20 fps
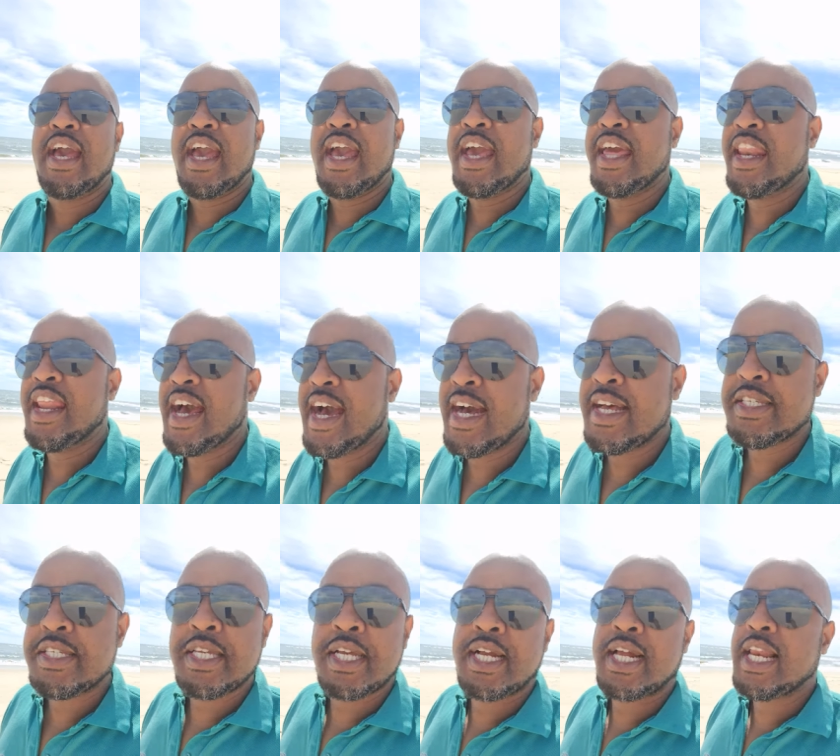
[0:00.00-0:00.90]
and
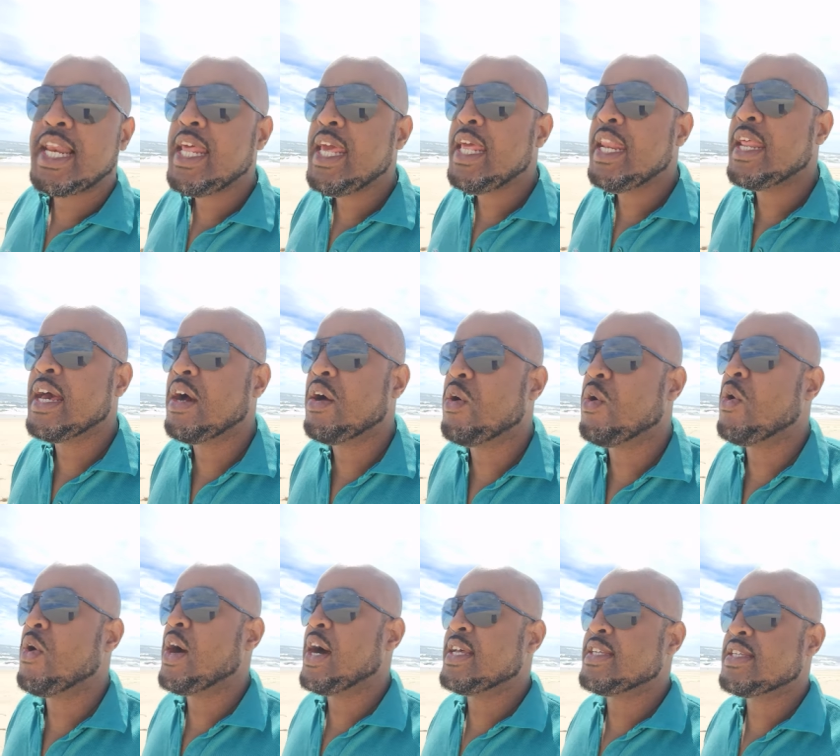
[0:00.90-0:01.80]
as a cleaner
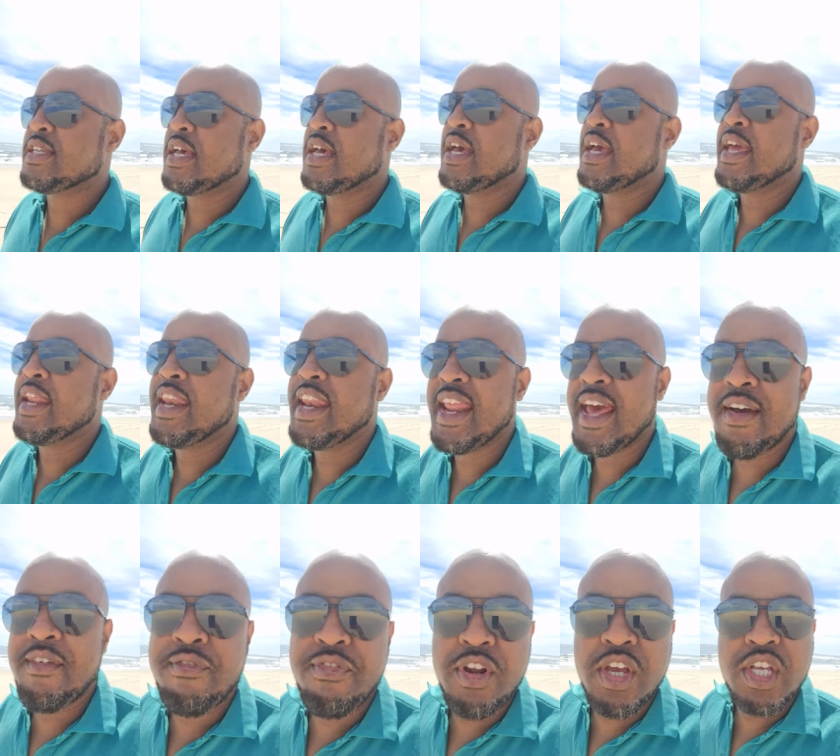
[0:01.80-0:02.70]
or as an
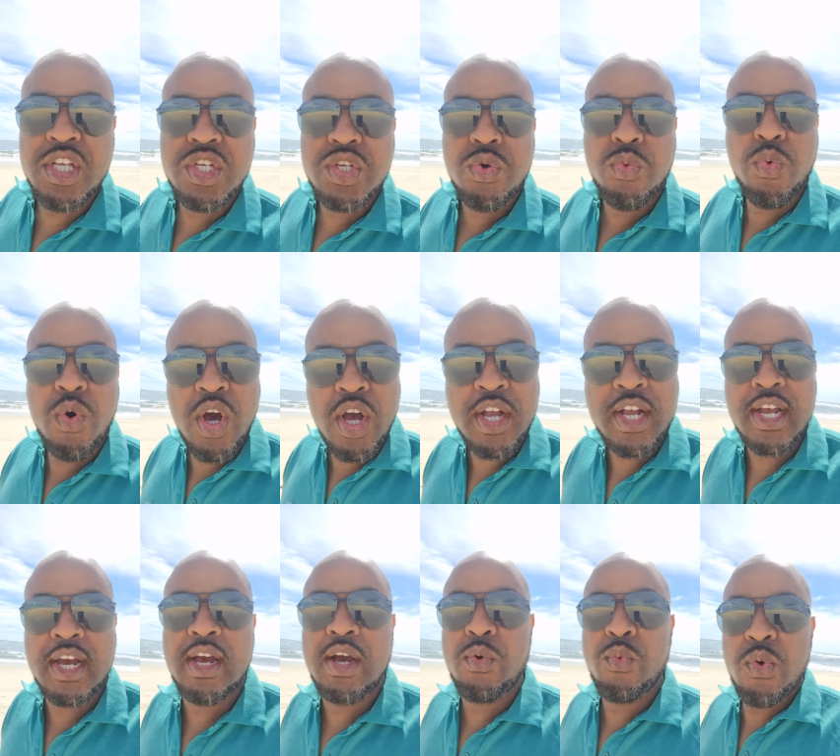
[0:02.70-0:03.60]
average
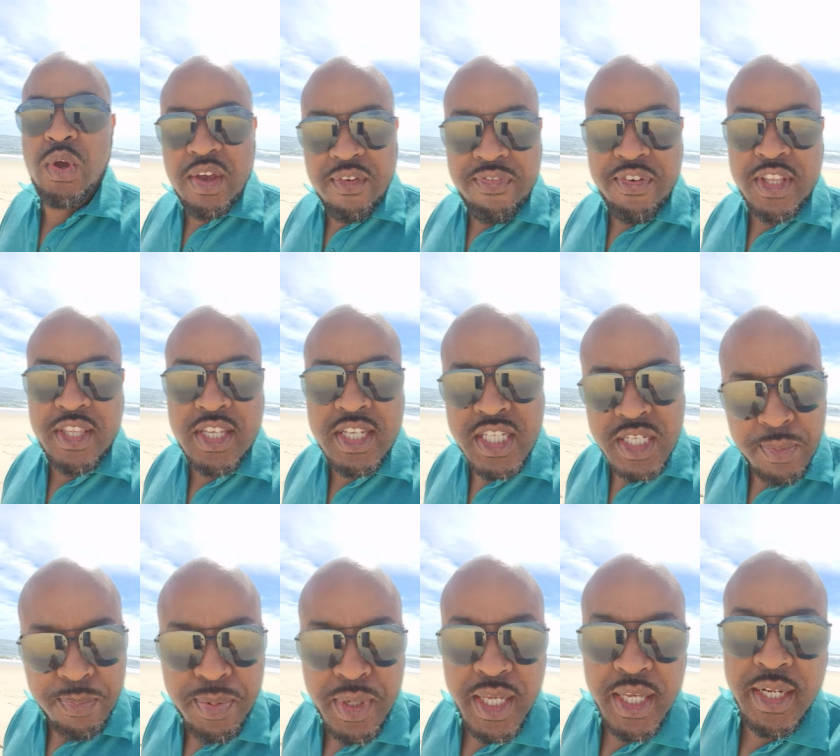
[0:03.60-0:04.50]
worker with a
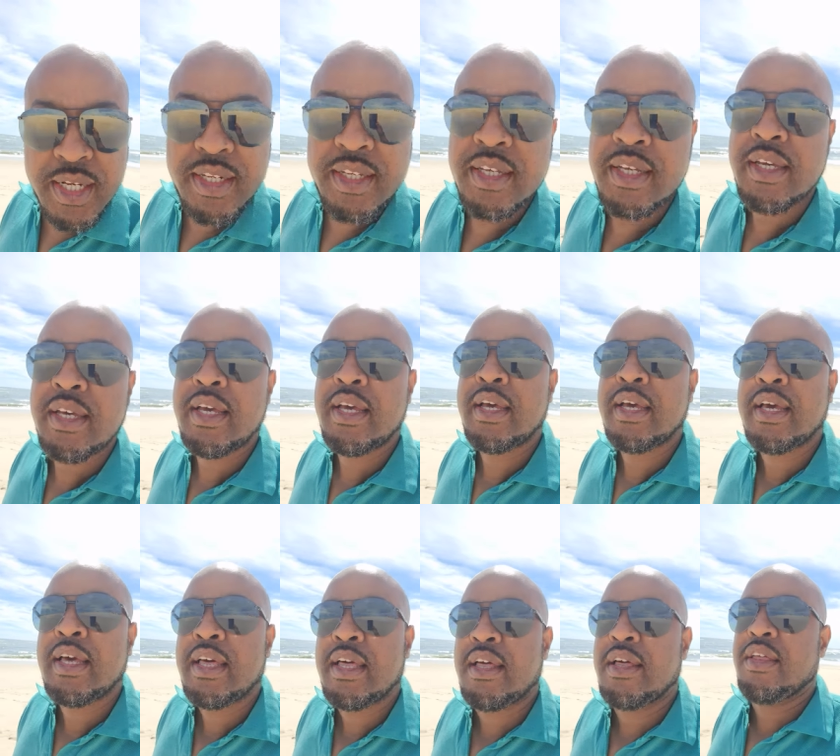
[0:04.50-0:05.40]
discipline
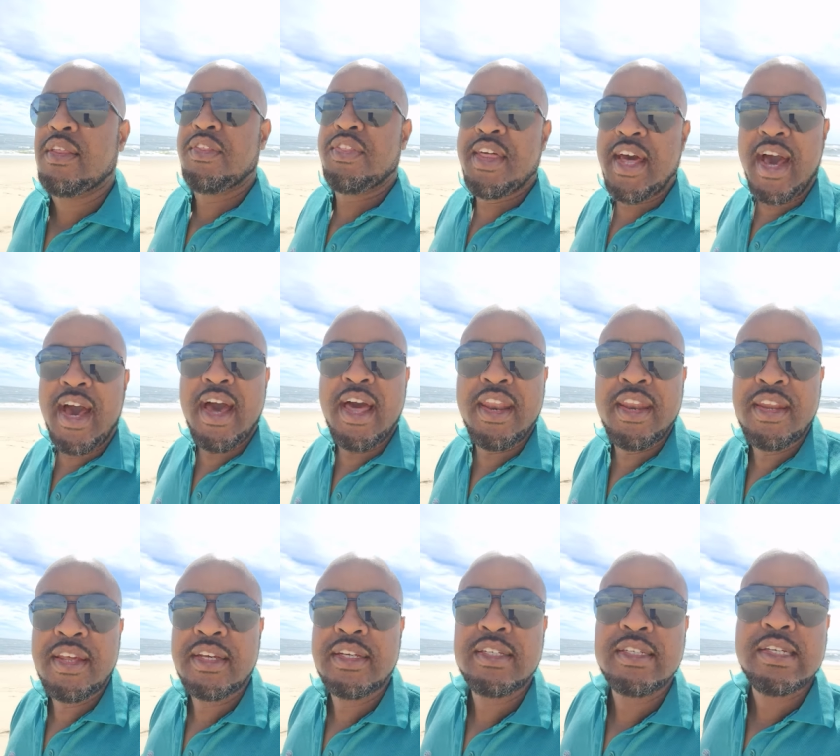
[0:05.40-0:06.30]

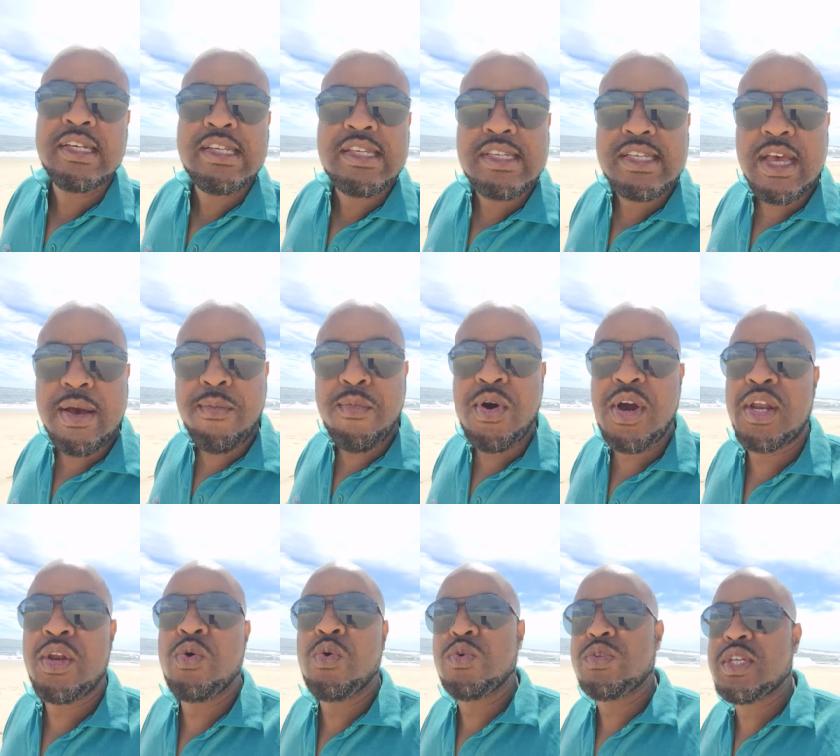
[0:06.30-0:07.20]
than
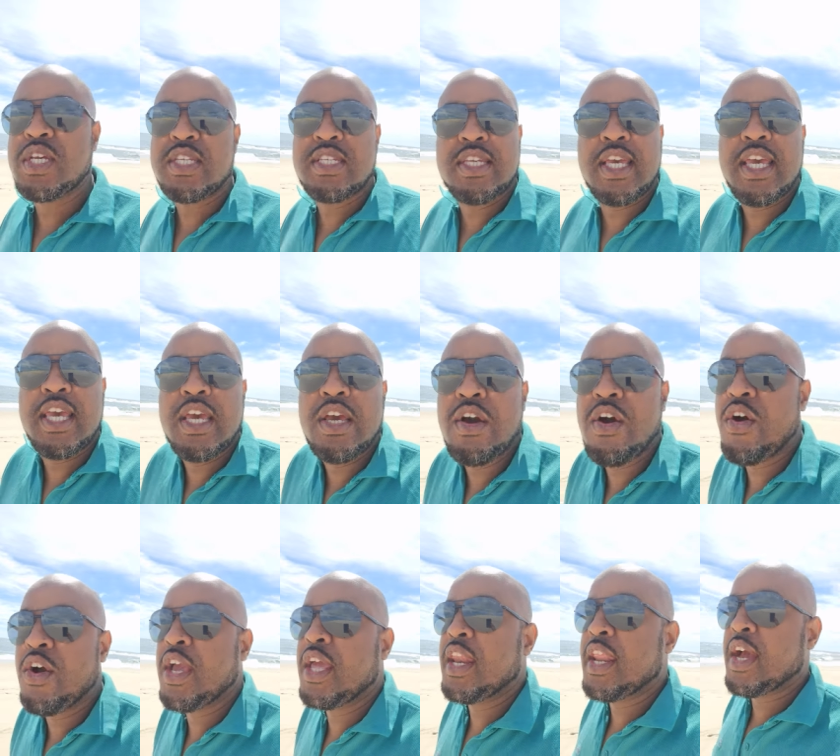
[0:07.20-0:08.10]
someone who's a
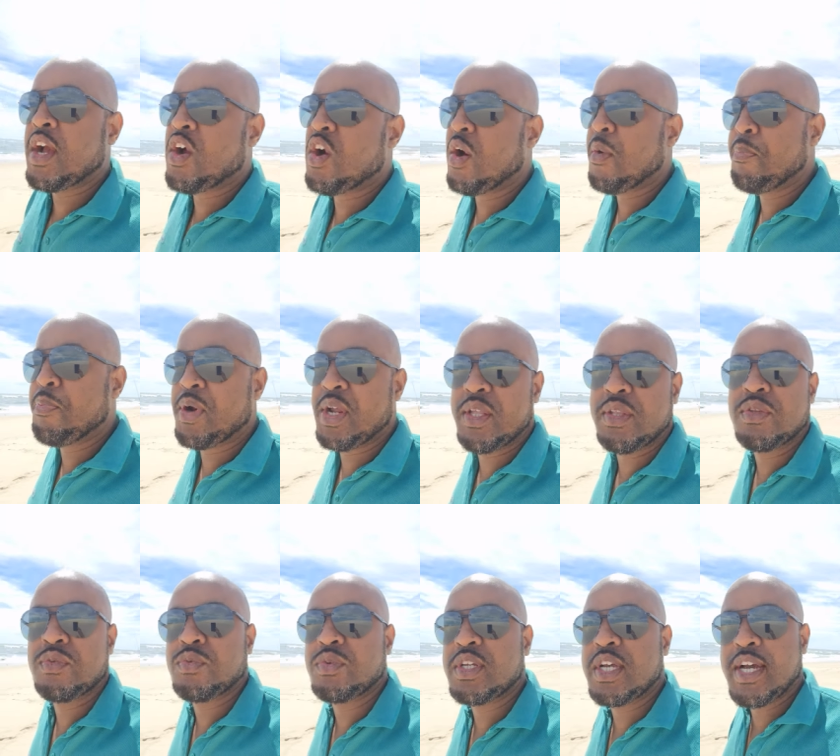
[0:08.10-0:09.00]
CEO in a corporate
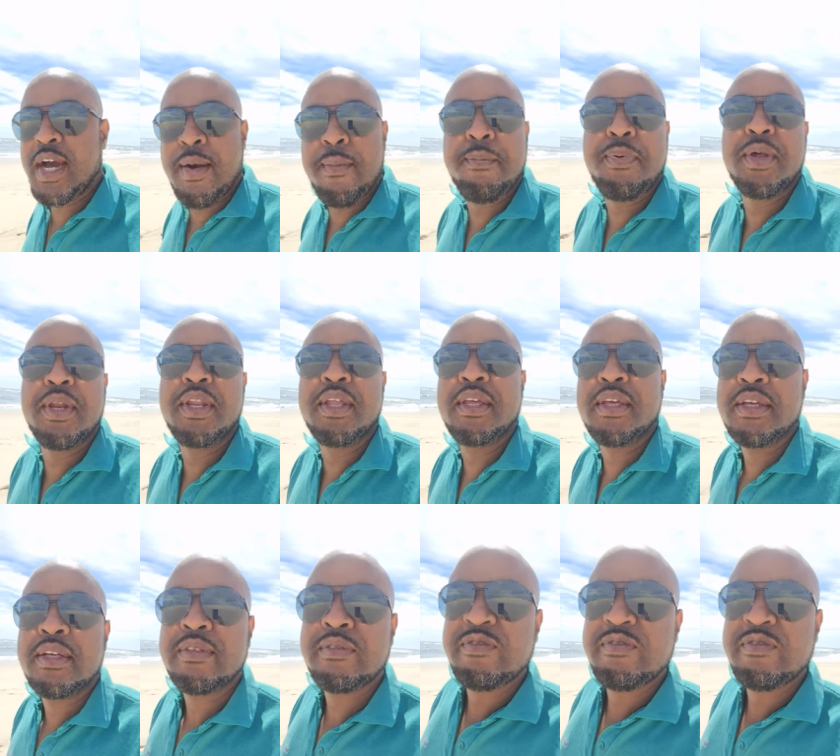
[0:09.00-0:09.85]
company